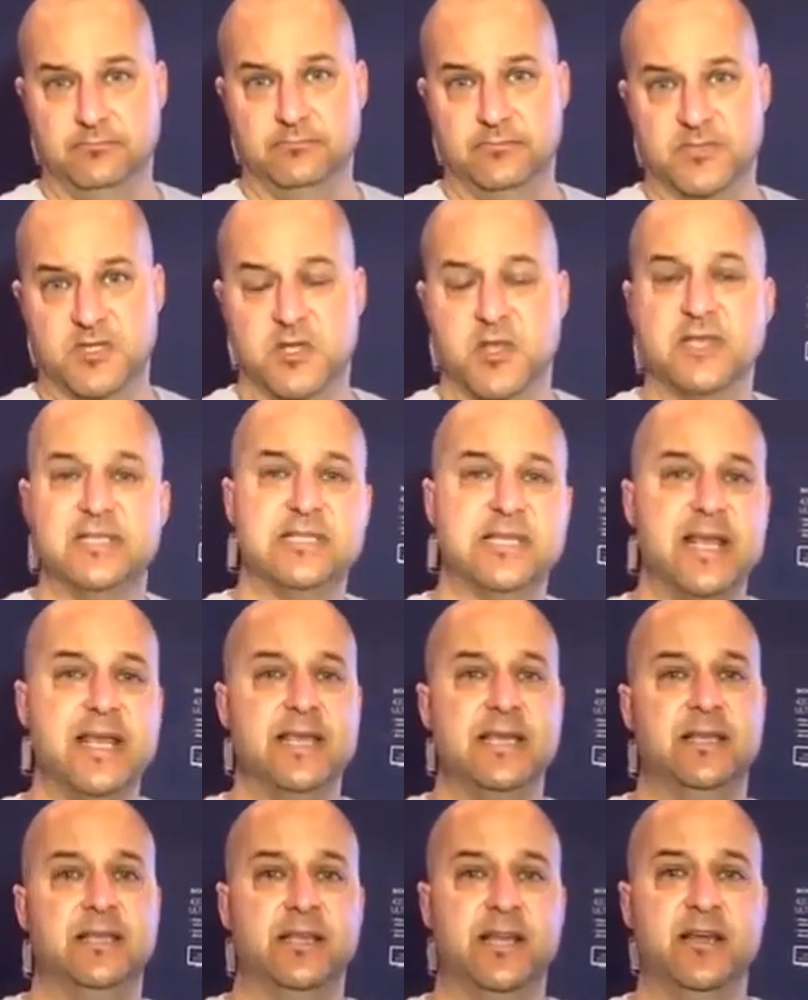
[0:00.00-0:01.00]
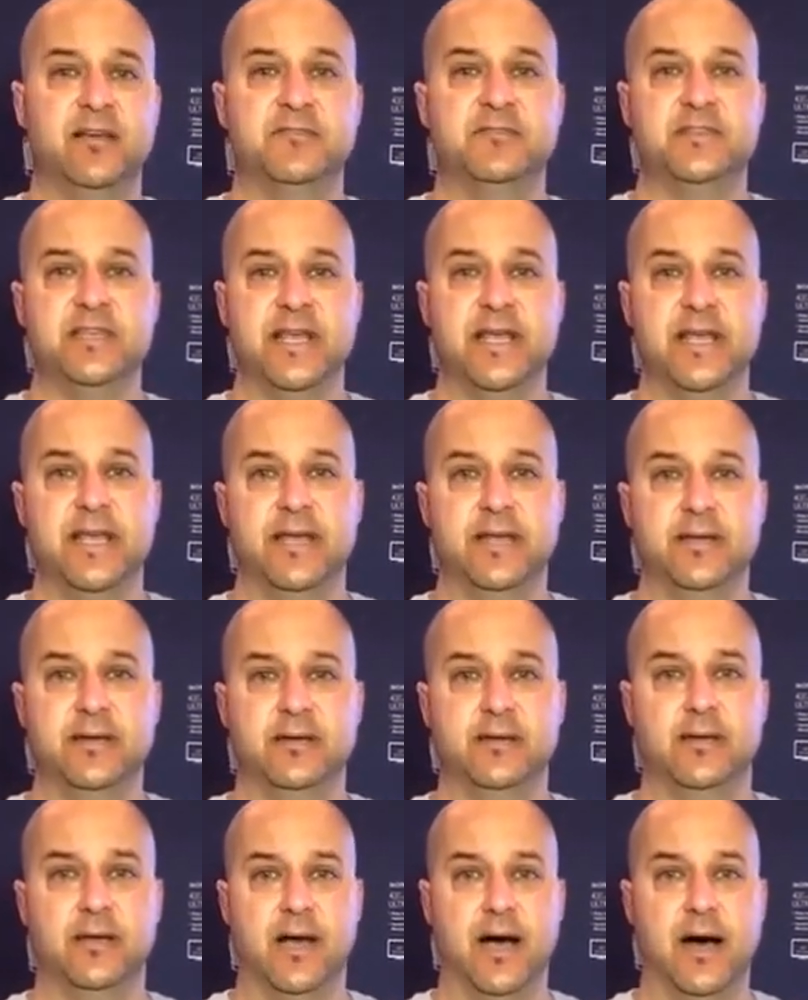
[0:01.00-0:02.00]
So let's say you lived
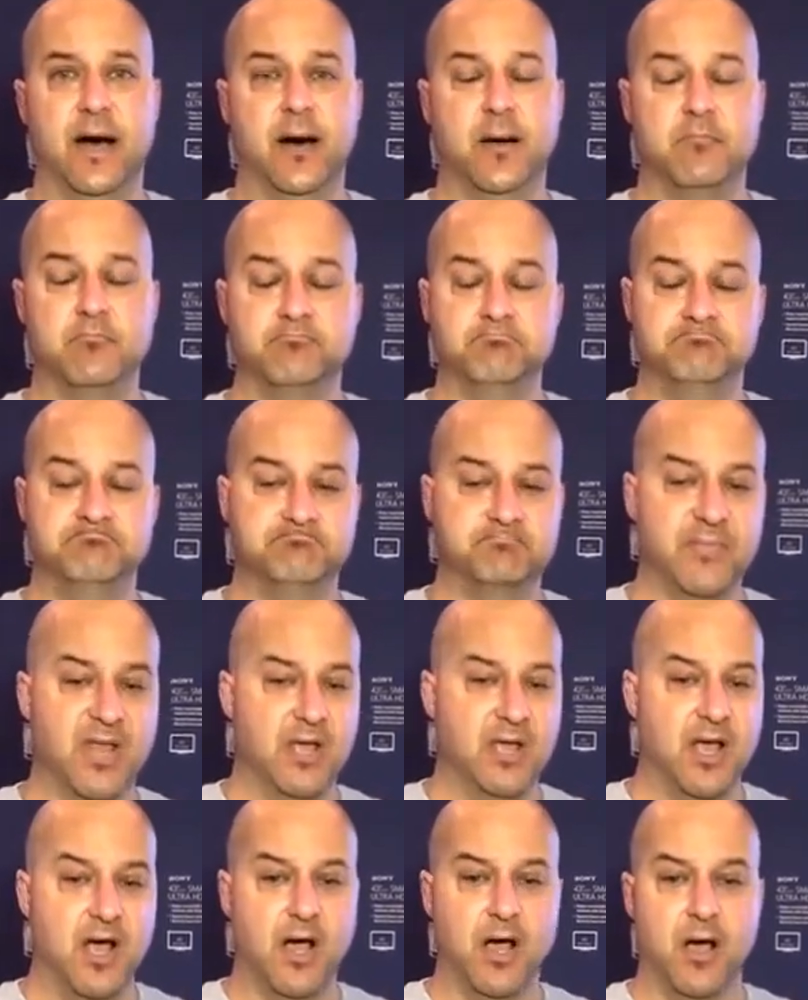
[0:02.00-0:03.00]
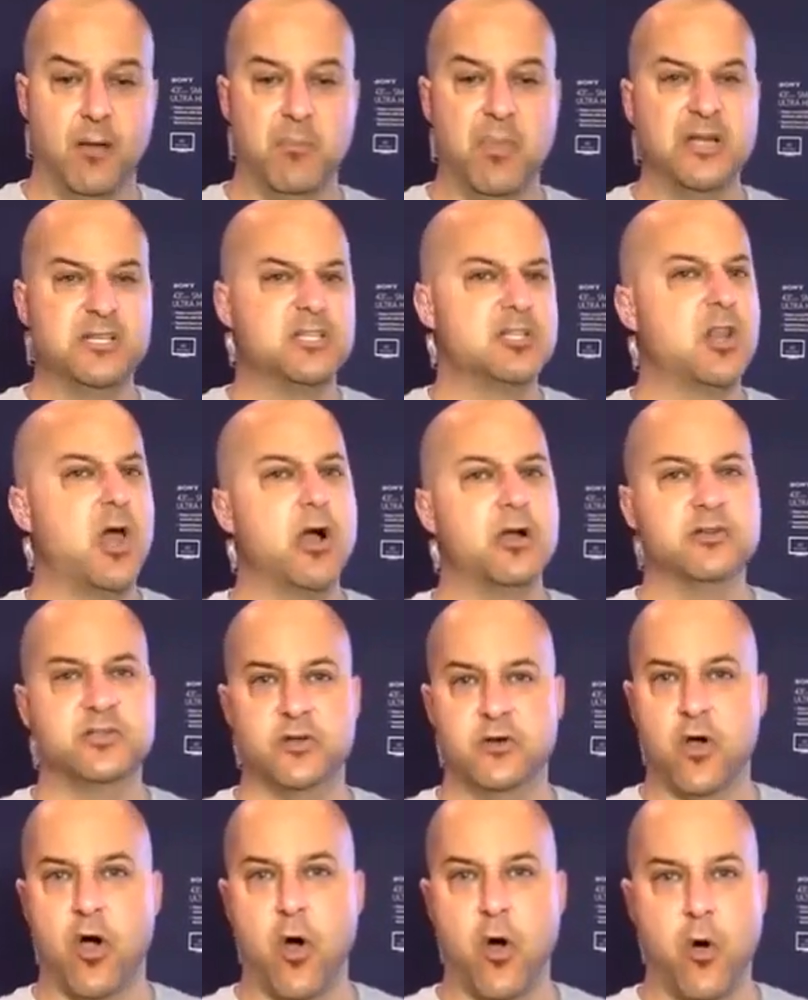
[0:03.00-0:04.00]
in a much
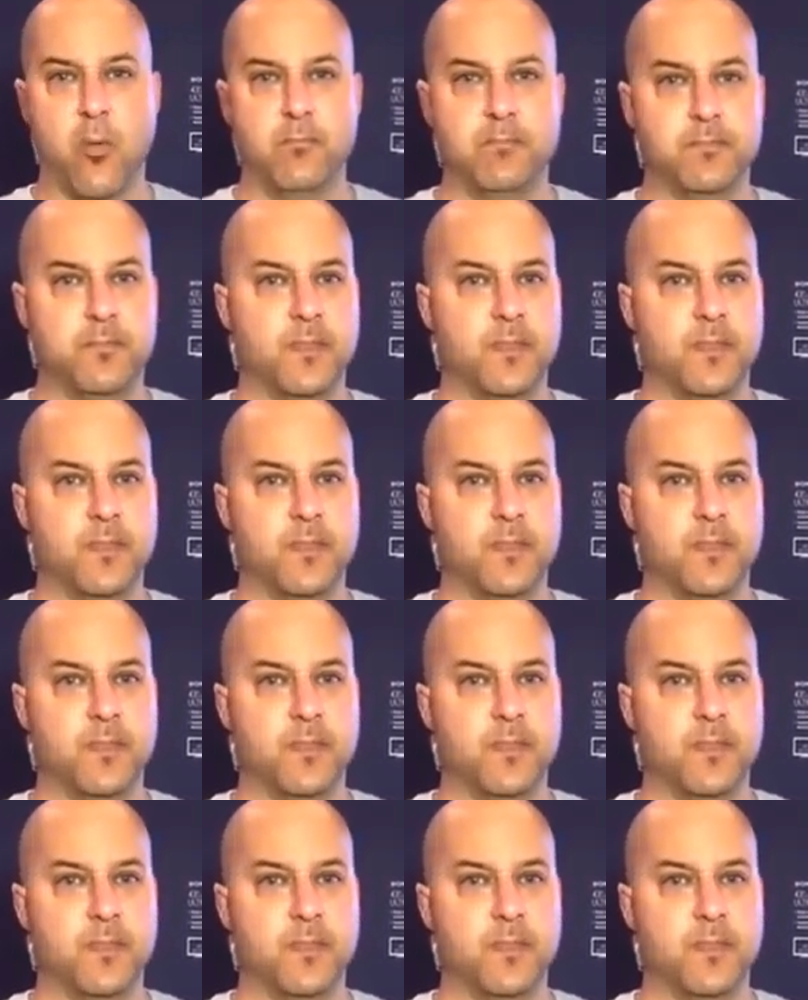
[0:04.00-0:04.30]
larger home.